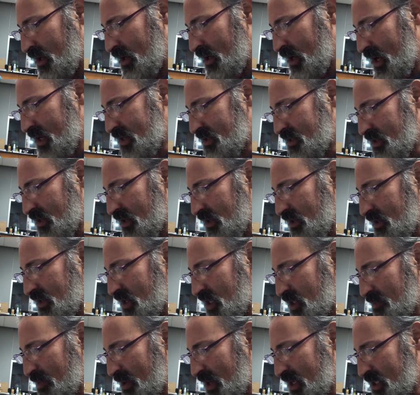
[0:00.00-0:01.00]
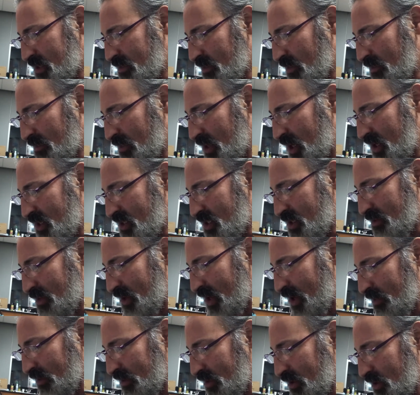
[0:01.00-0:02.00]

As the indispensable means to be able